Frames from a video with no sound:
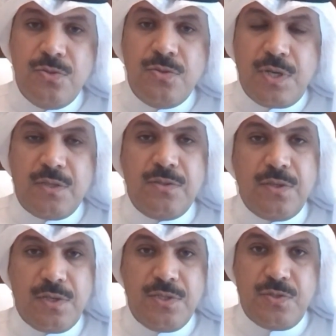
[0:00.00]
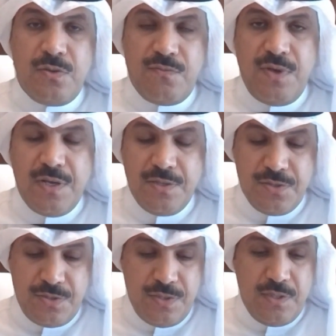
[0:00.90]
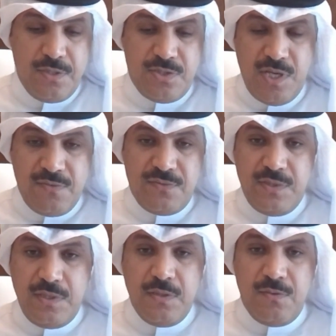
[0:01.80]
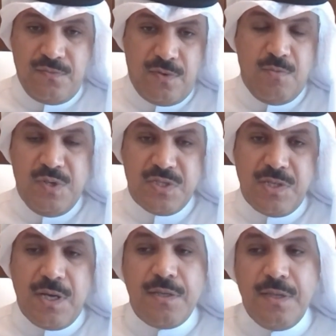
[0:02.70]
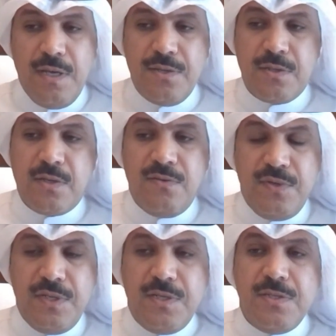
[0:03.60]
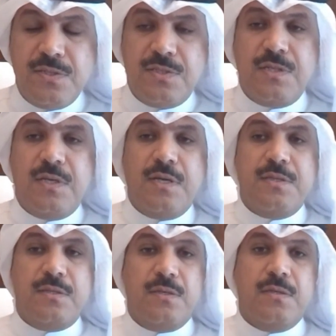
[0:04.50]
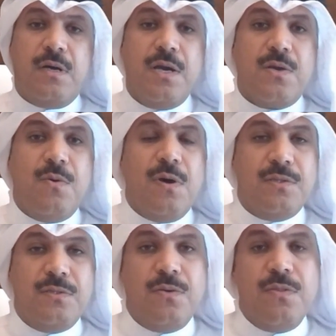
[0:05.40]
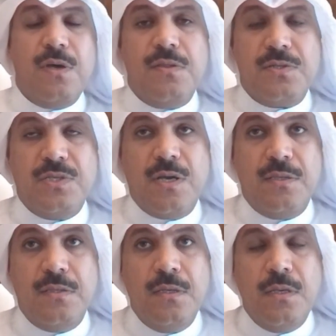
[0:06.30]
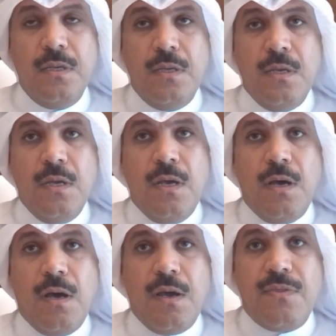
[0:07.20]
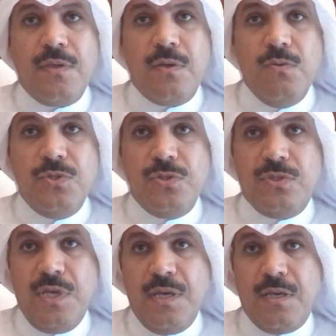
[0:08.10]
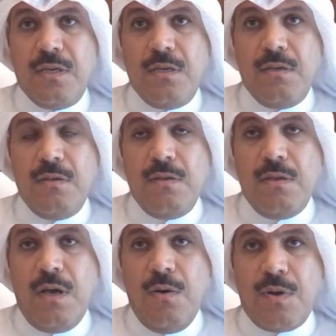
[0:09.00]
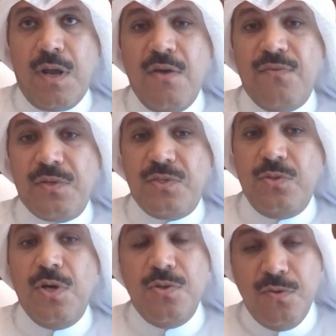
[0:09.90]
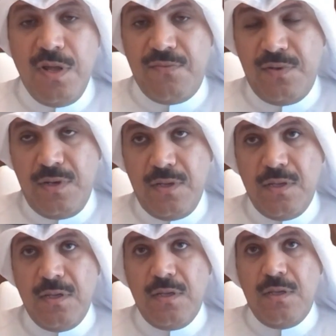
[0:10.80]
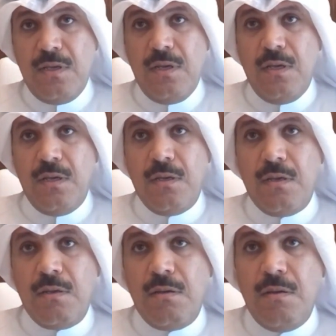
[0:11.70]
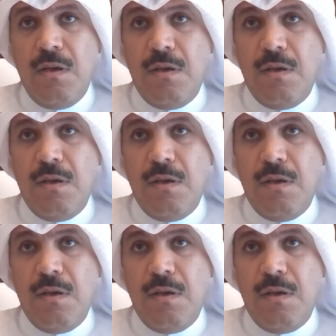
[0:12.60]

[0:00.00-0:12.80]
two categories or values safety from one side and convenience and high quality on the other side. I think we should take our efforts to a new level. Uh,